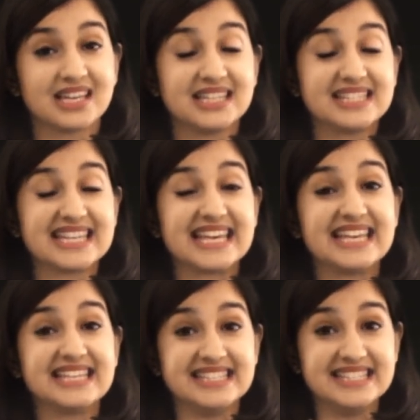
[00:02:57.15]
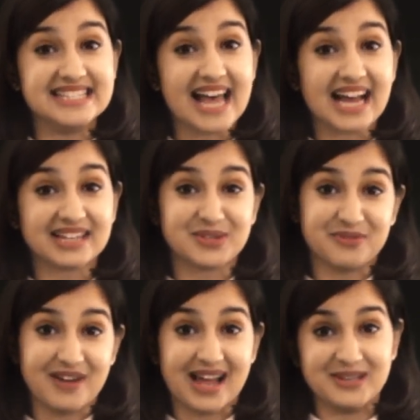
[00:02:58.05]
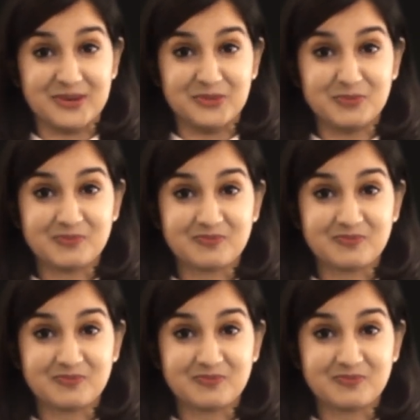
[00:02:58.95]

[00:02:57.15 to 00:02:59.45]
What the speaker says: its exact value.